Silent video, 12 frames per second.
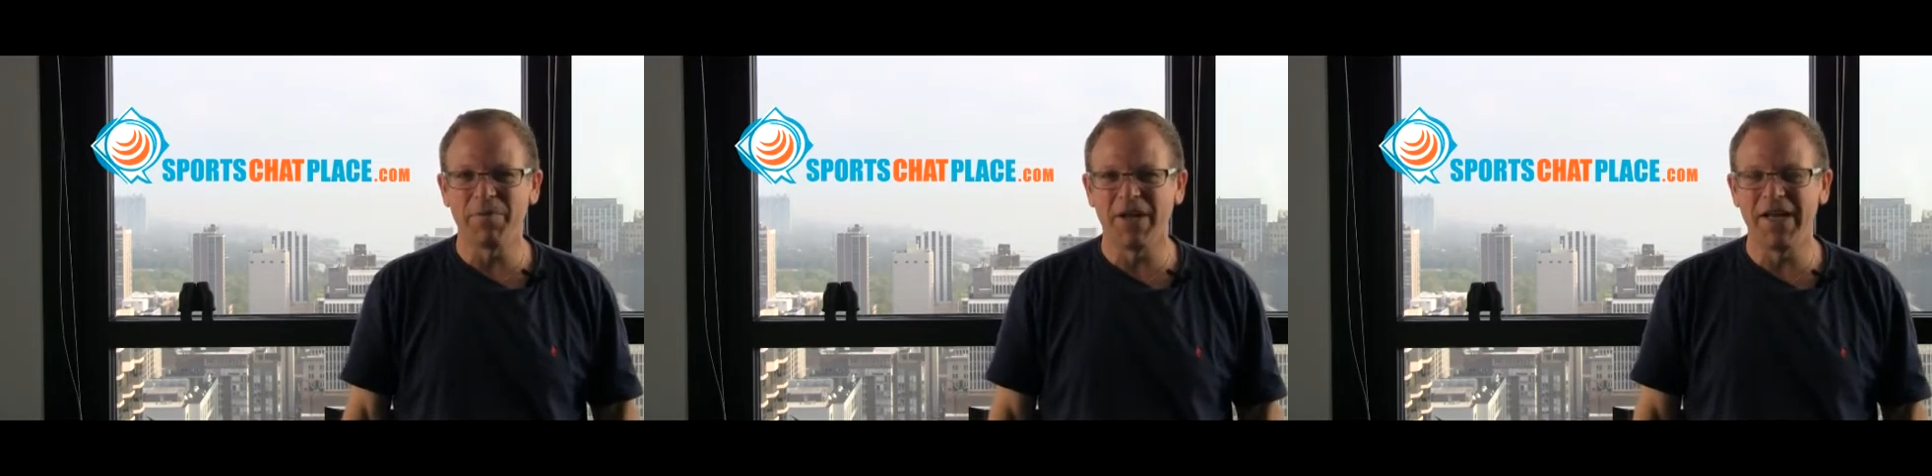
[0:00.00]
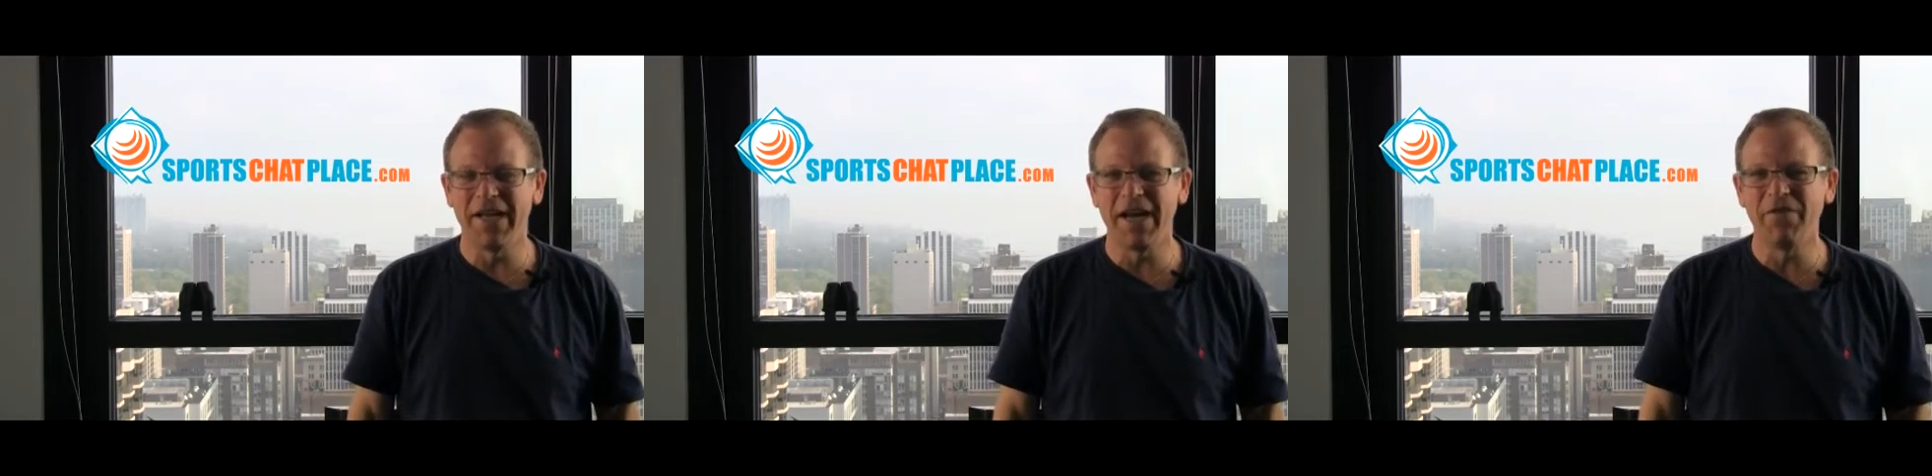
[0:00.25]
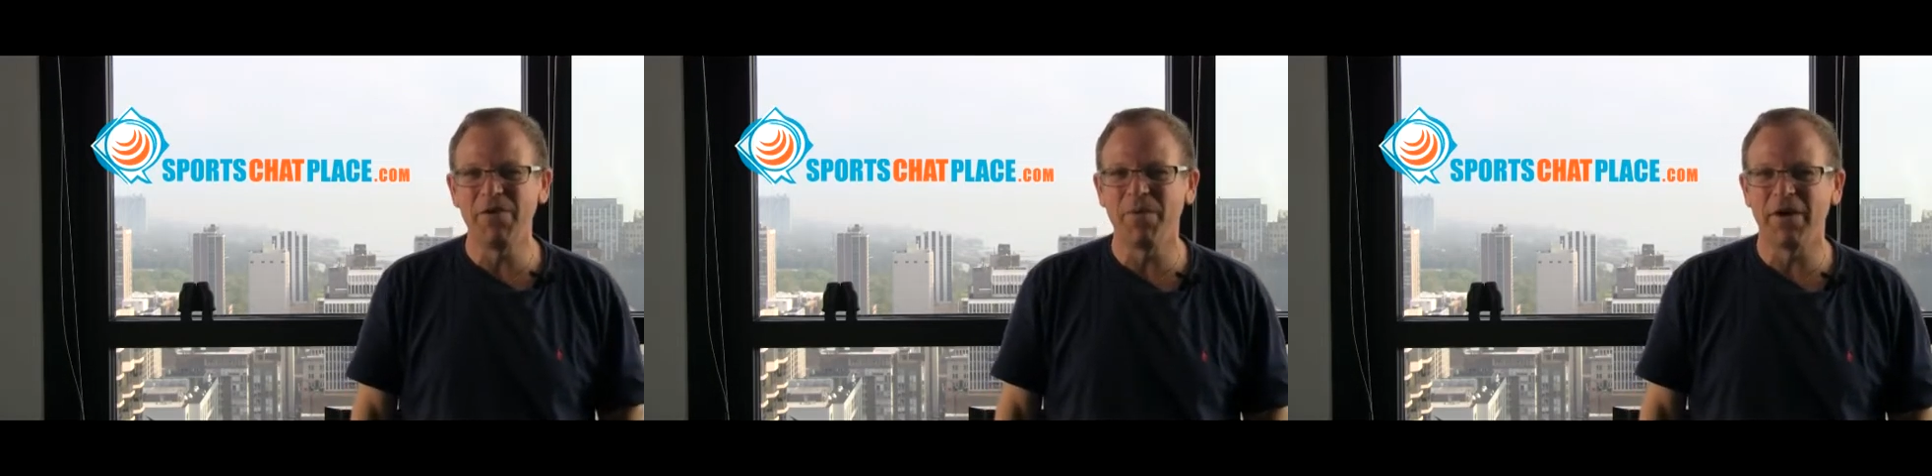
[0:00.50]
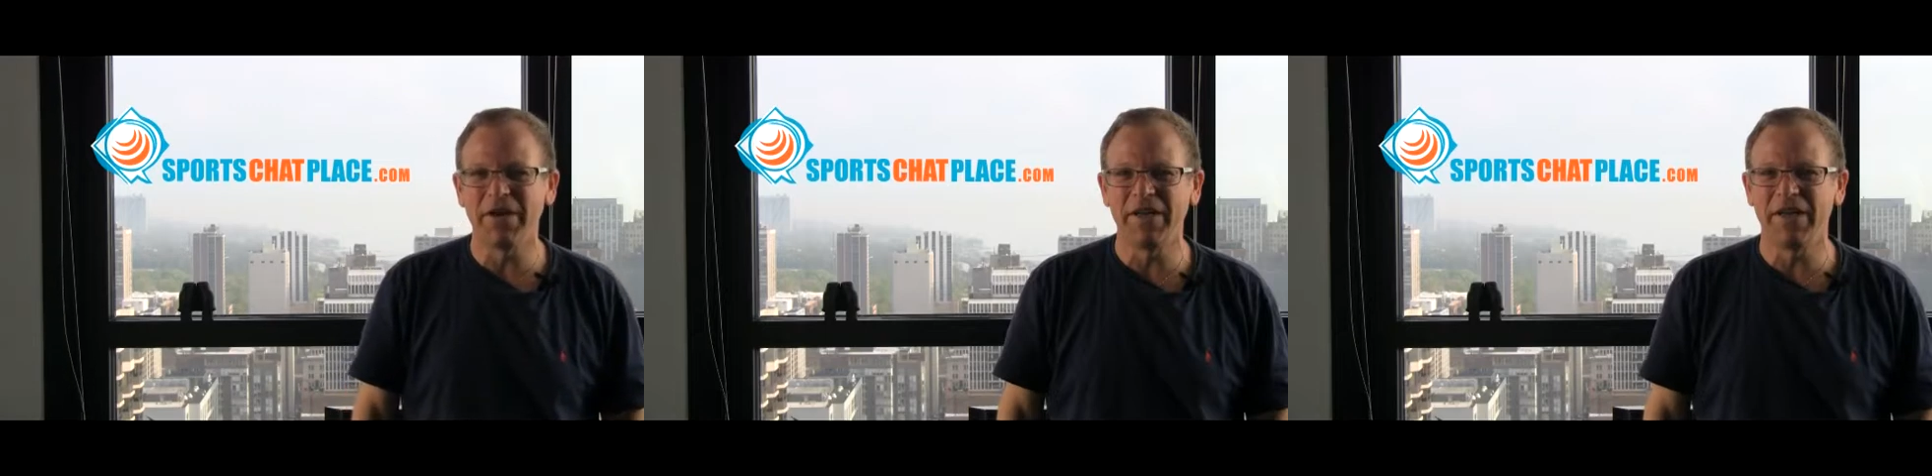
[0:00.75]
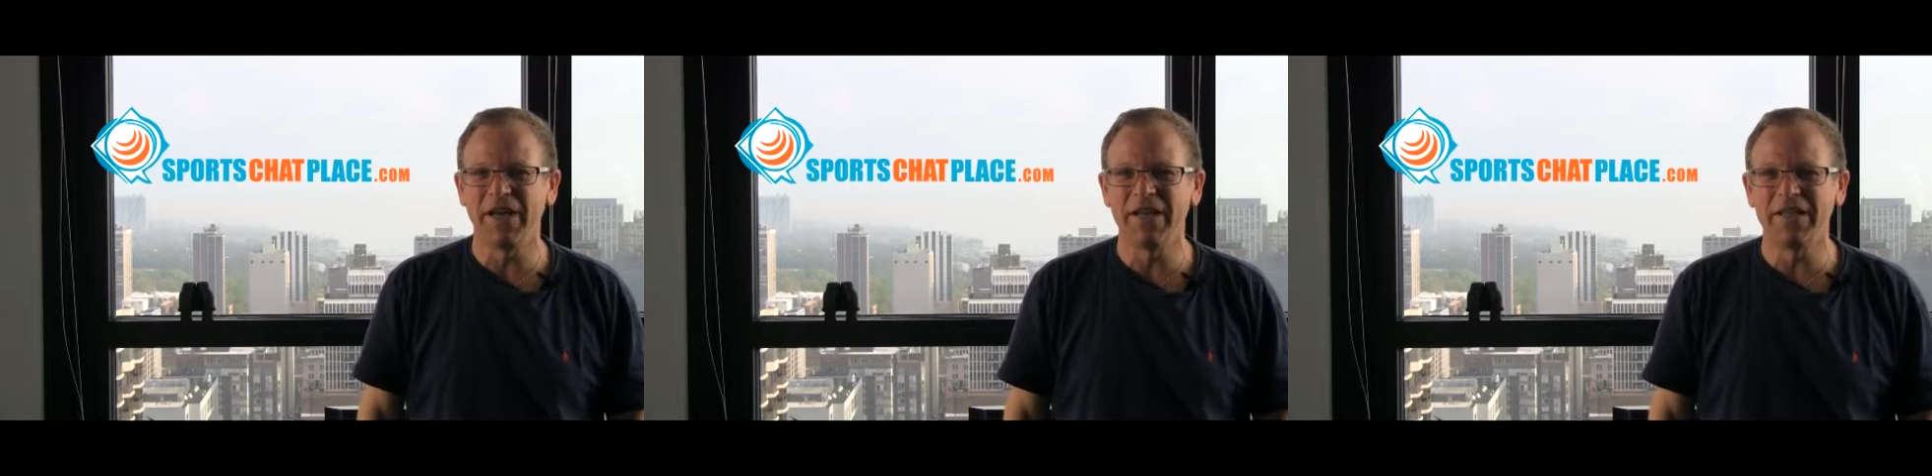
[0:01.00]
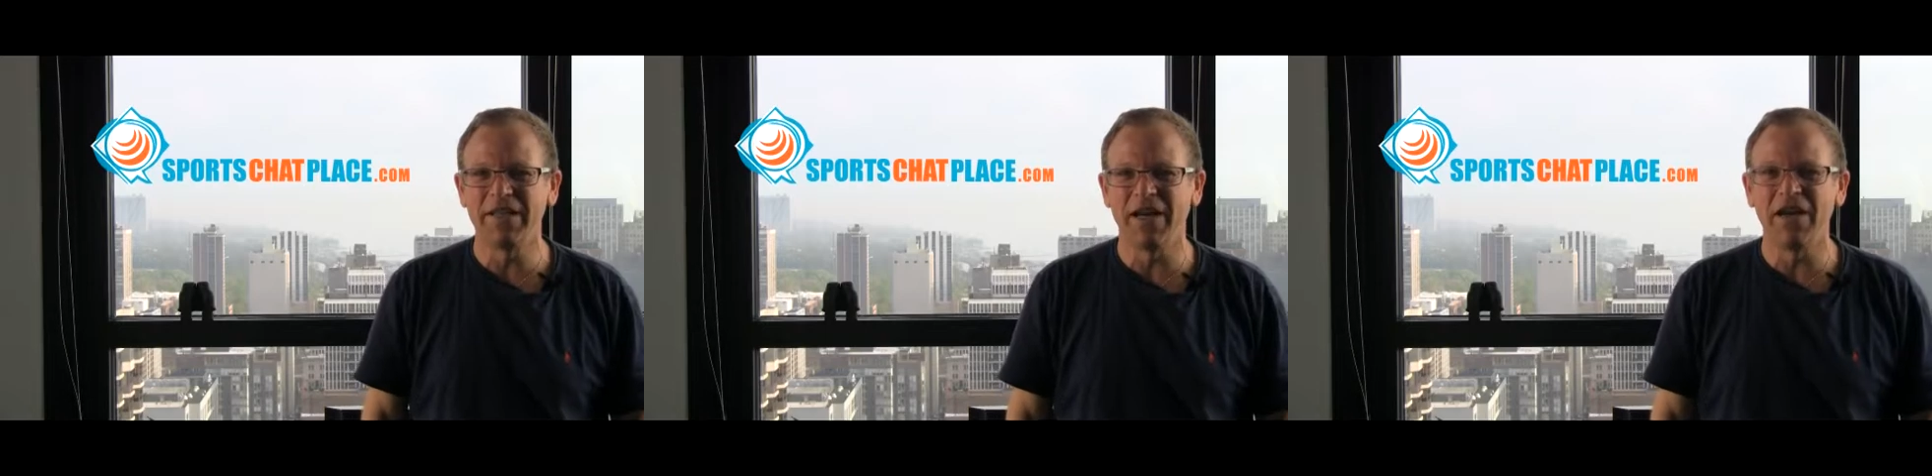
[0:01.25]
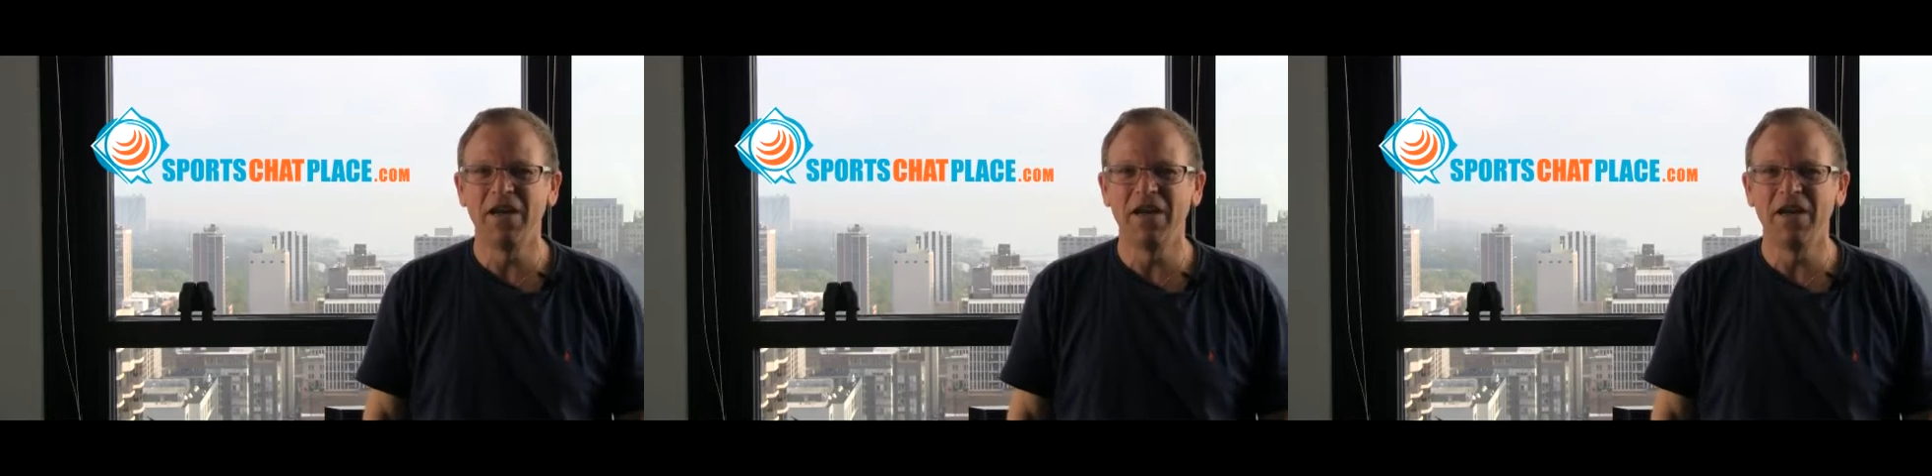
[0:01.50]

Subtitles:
playing everybody, and